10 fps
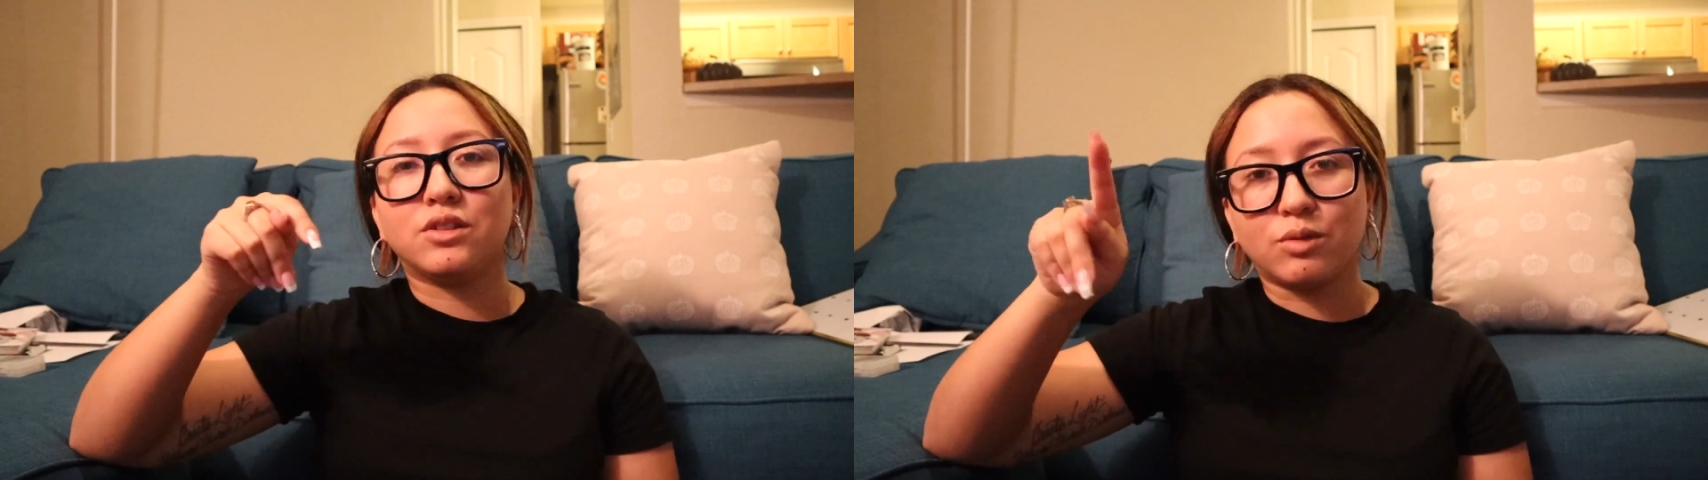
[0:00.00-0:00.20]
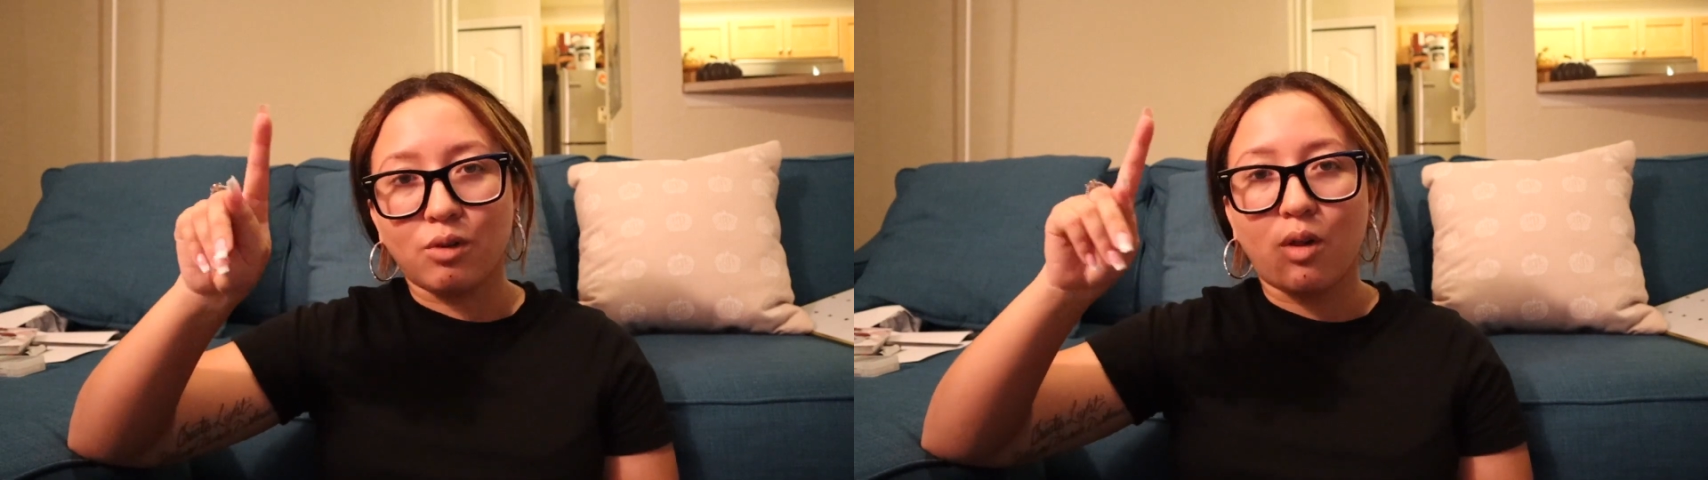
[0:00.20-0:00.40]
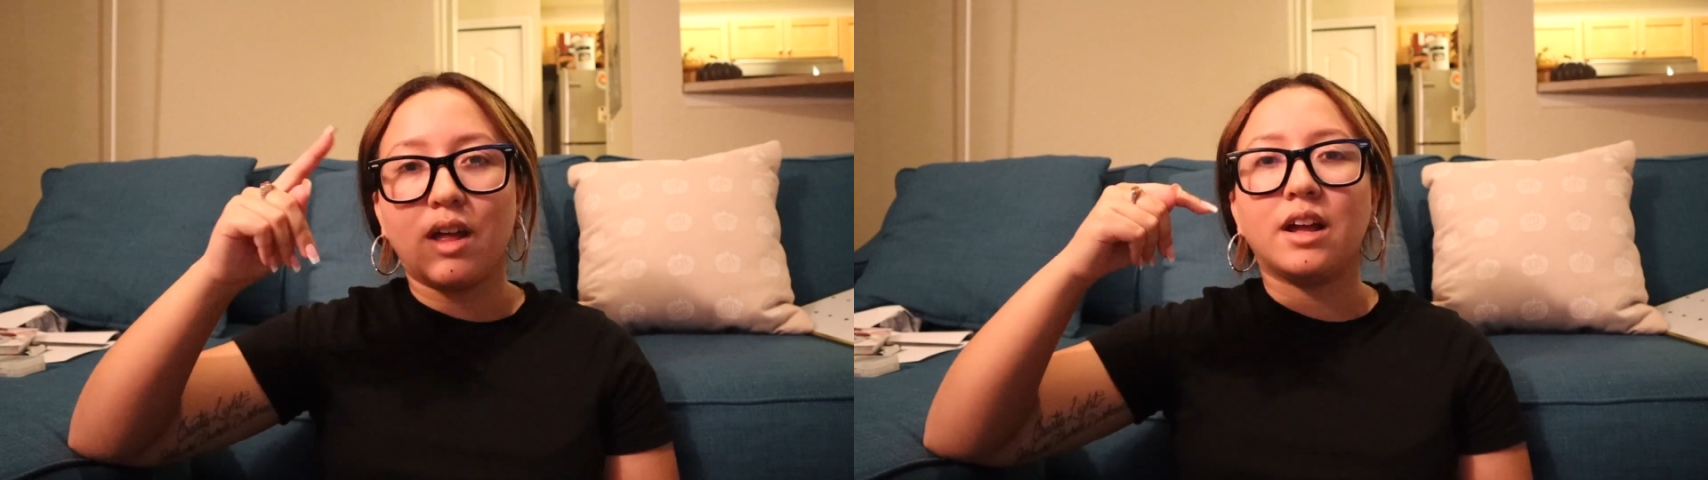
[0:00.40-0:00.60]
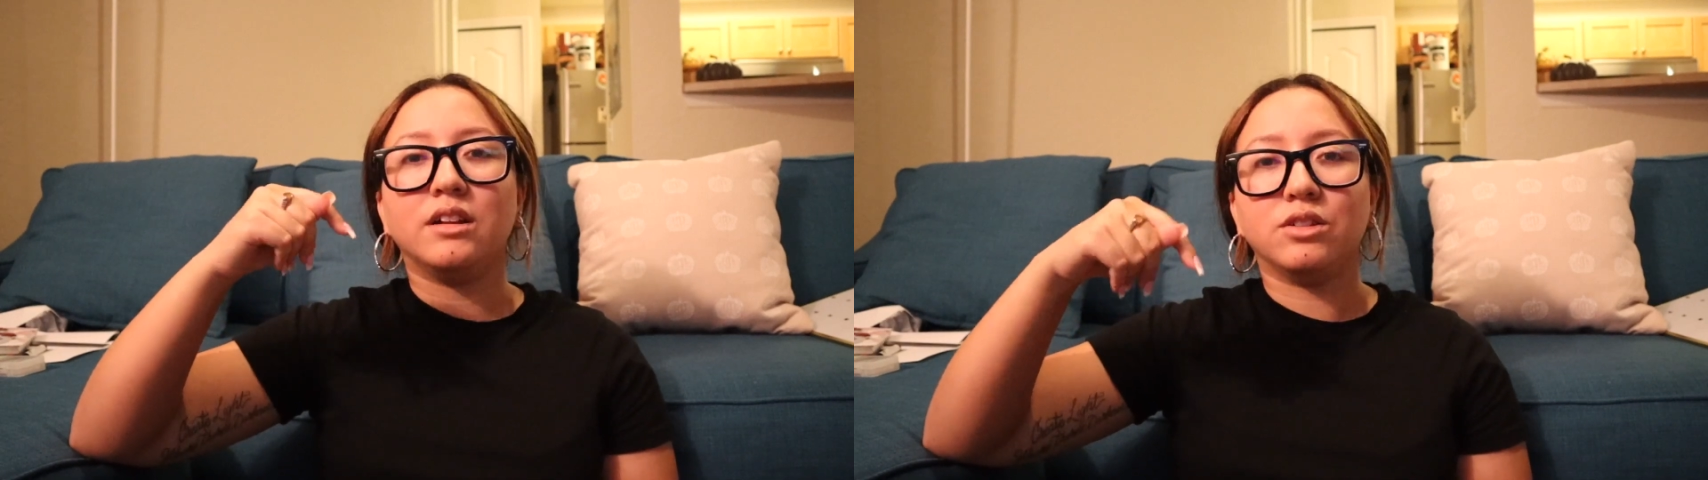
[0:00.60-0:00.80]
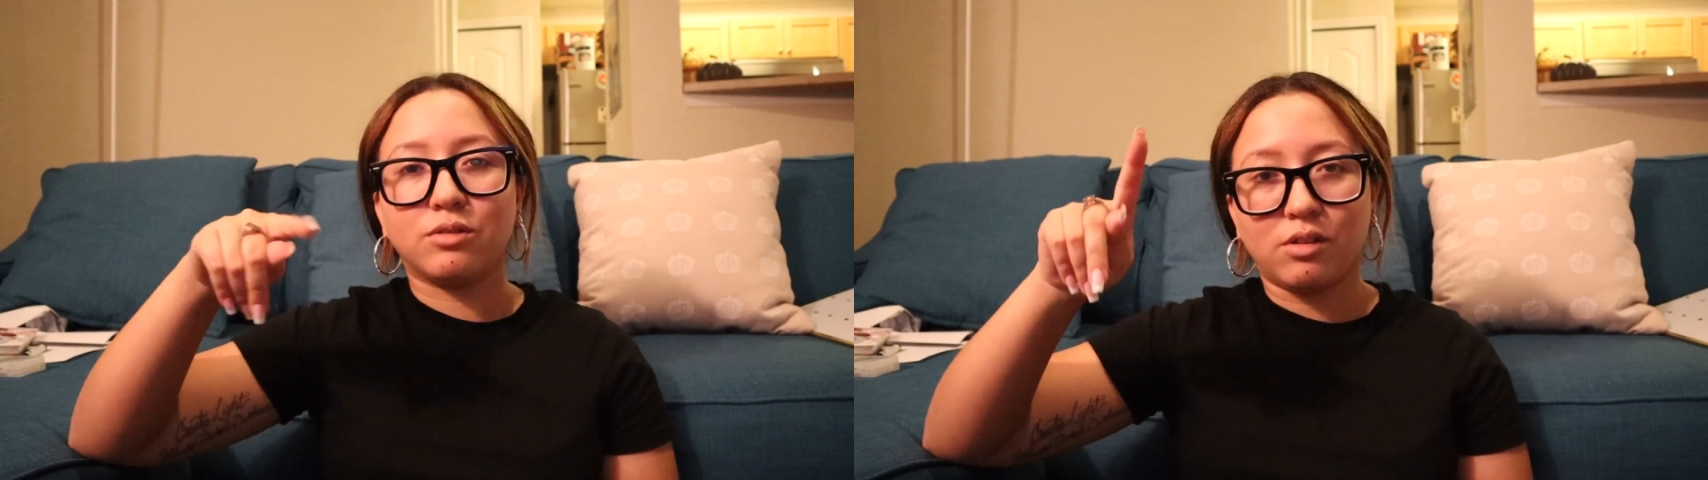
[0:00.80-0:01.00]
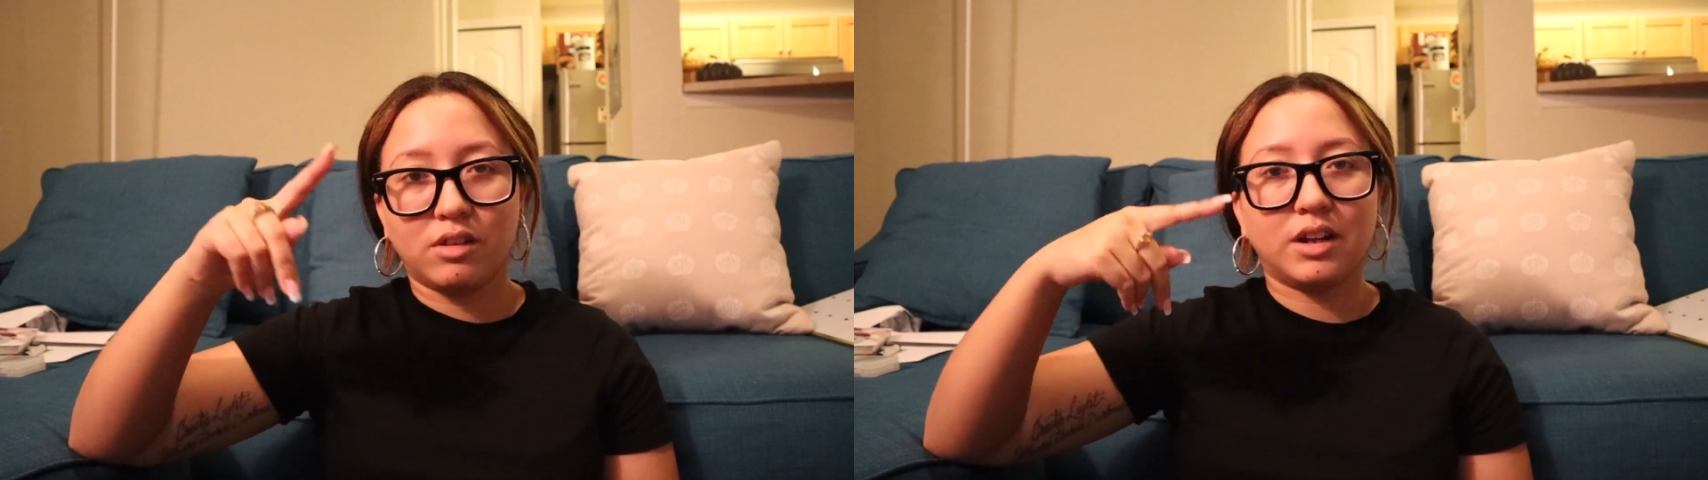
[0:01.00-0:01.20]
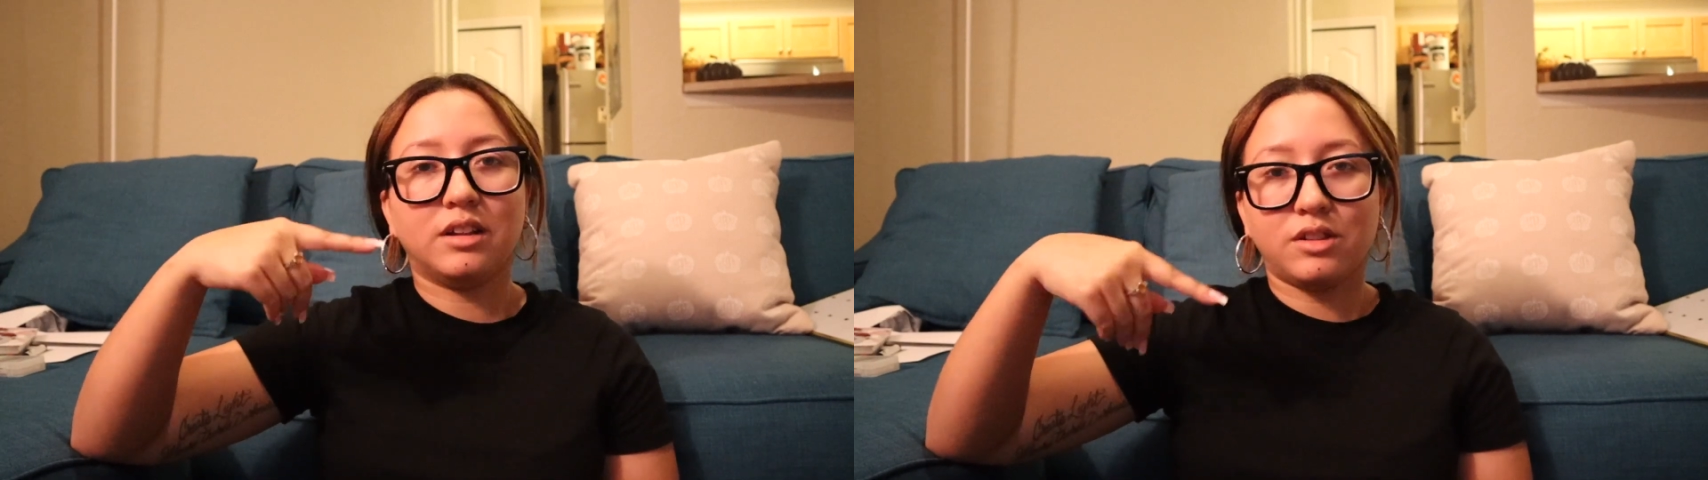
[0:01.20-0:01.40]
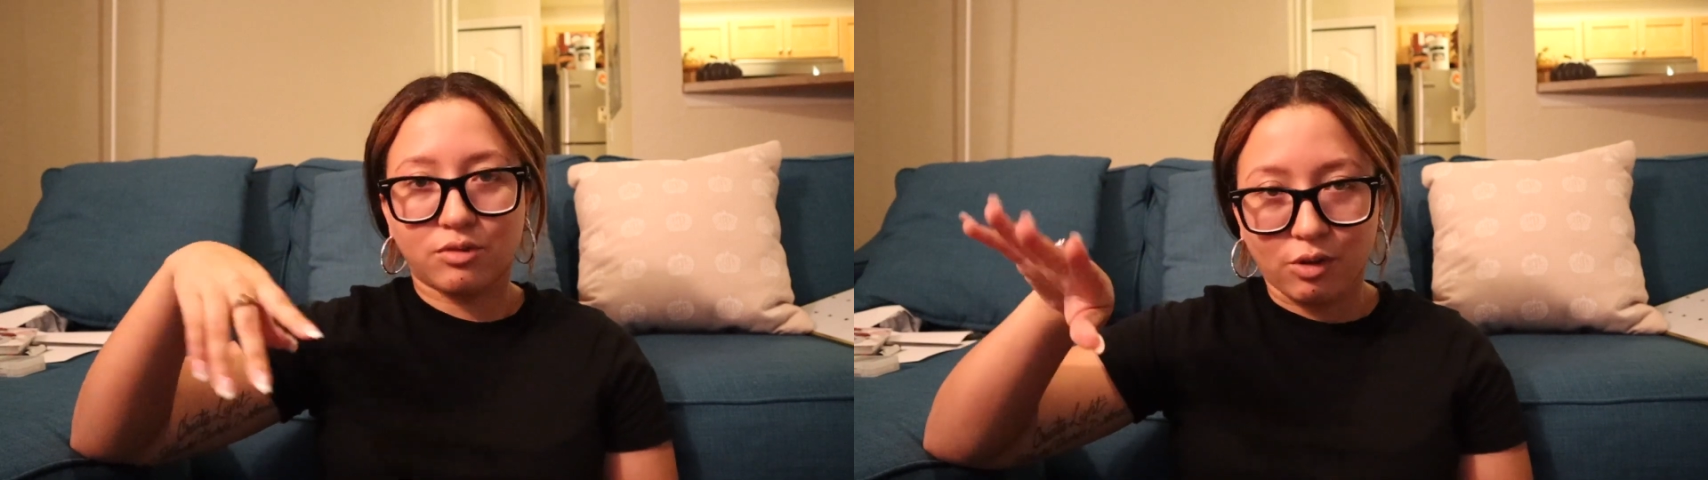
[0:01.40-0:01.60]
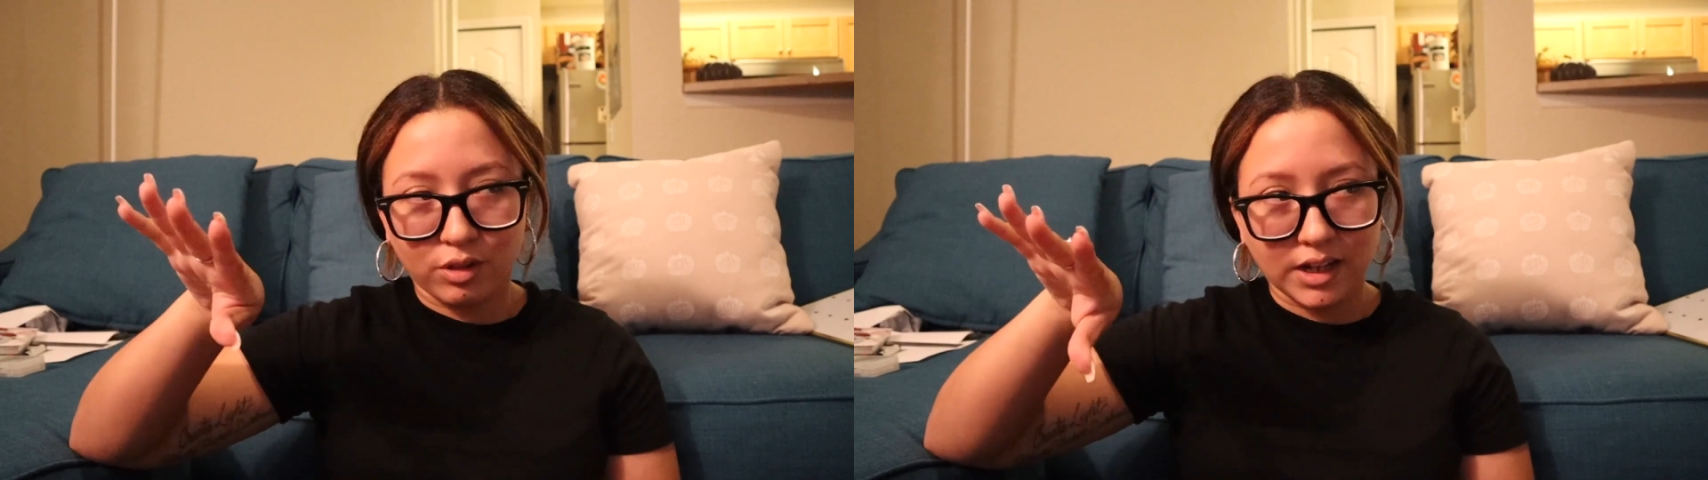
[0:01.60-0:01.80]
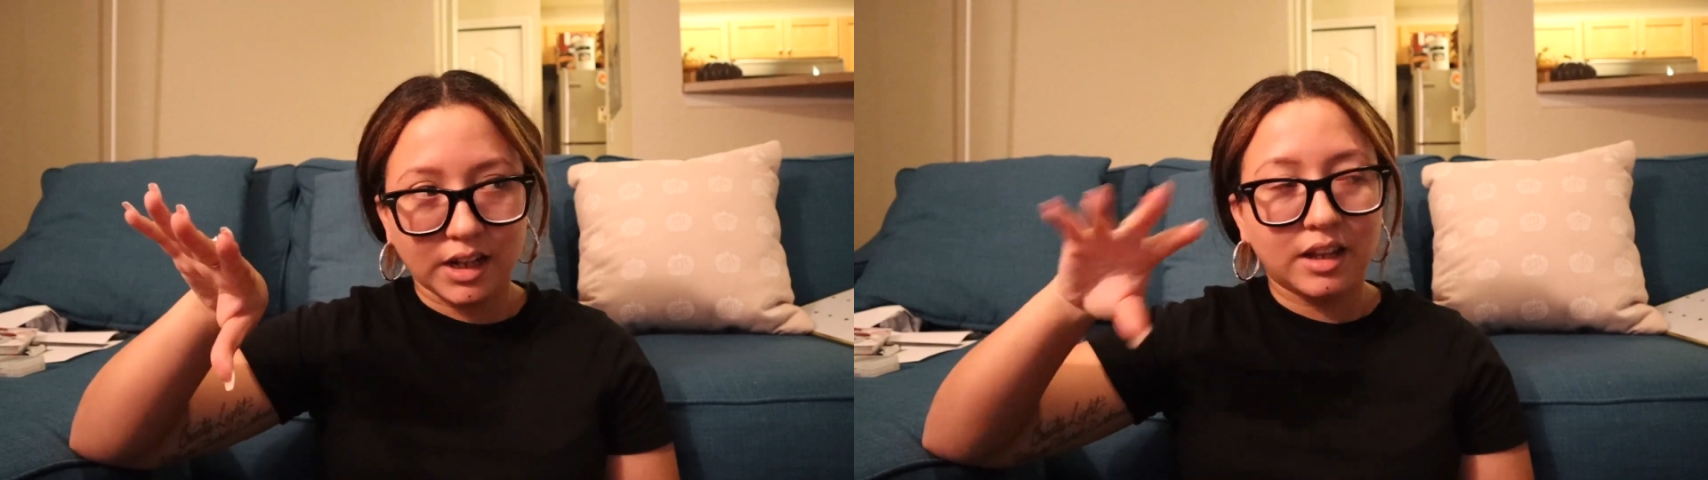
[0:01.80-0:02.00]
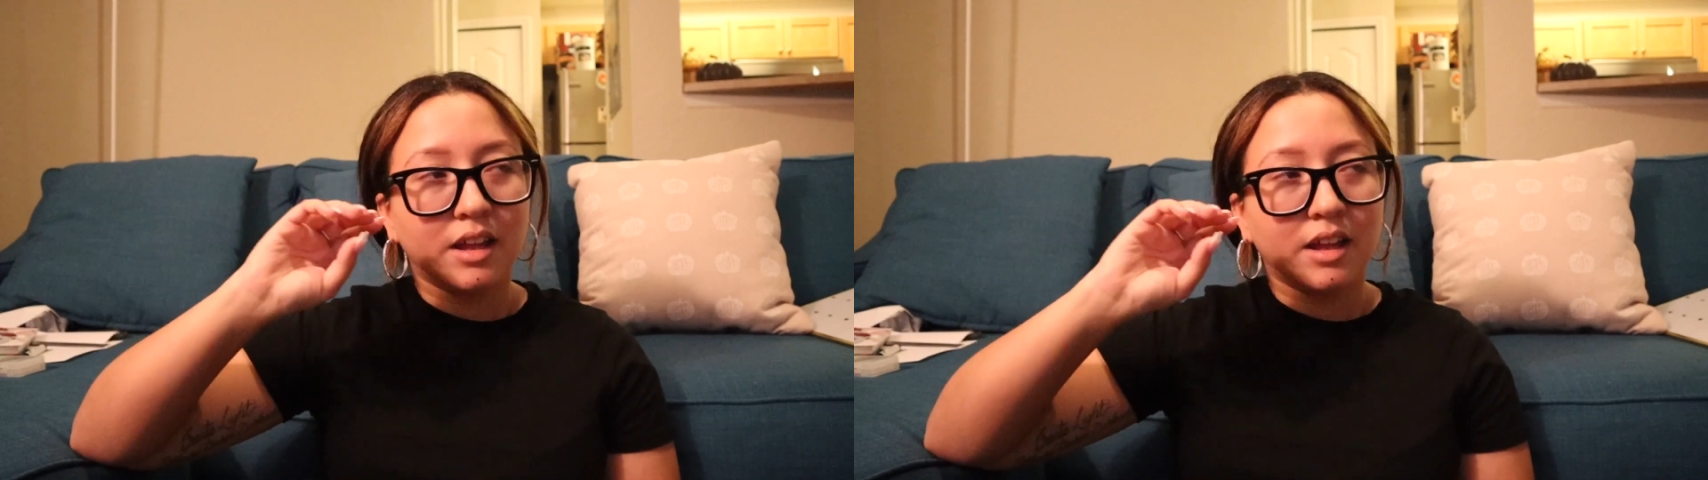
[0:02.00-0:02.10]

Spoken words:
scrolling and scrolling and scrolling.